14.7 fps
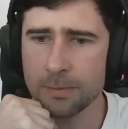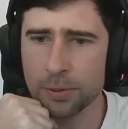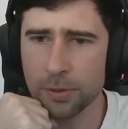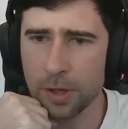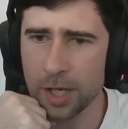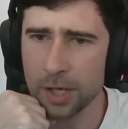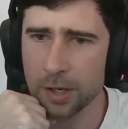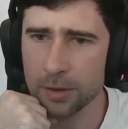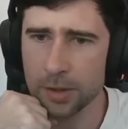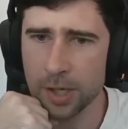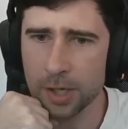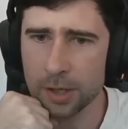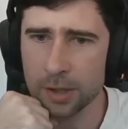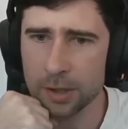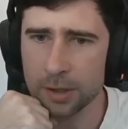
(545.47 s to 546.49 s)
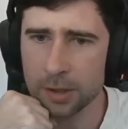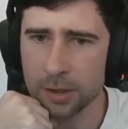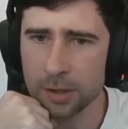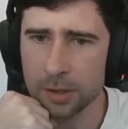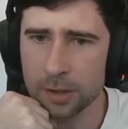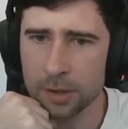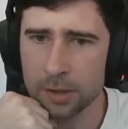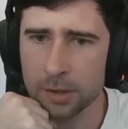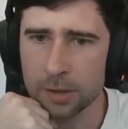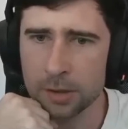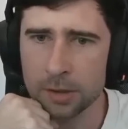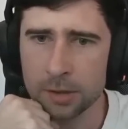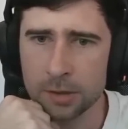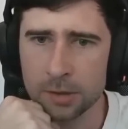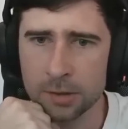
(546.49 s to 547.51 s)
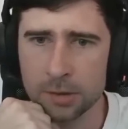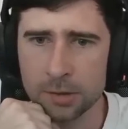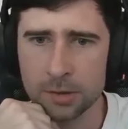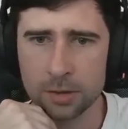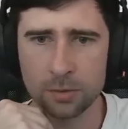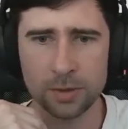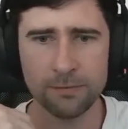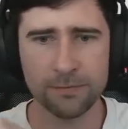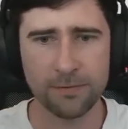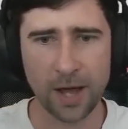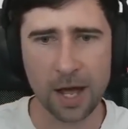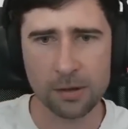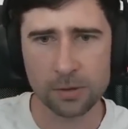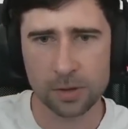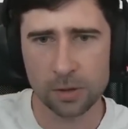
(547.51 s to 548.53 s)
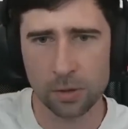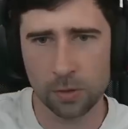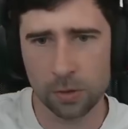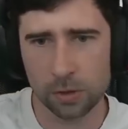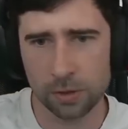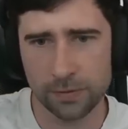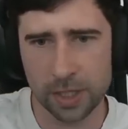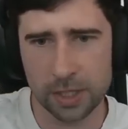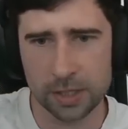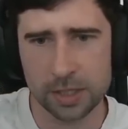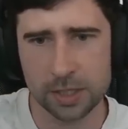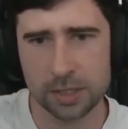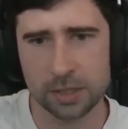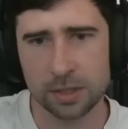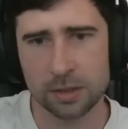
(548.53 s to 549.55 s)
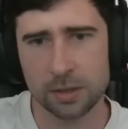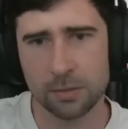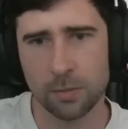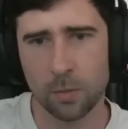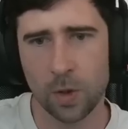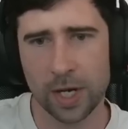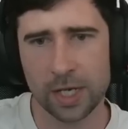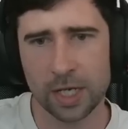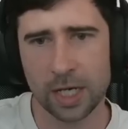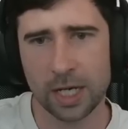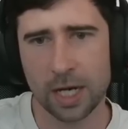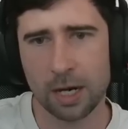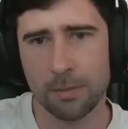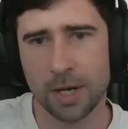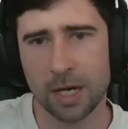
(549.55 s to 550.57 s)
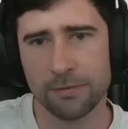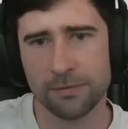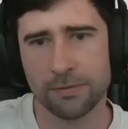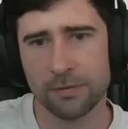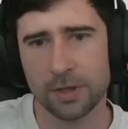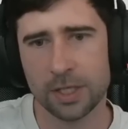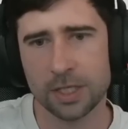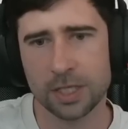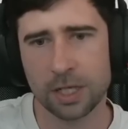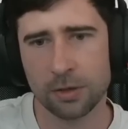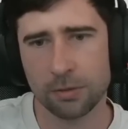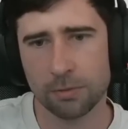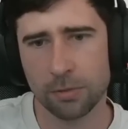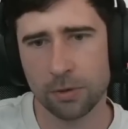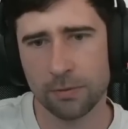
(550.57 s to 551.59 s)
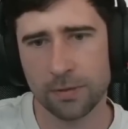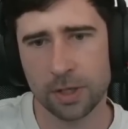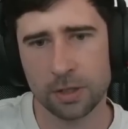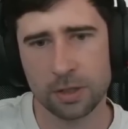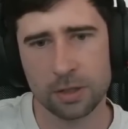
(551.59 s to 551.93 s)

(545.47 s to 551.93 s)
Prio there. We Valk all of this. We're going to get our buff. He's going to remove it.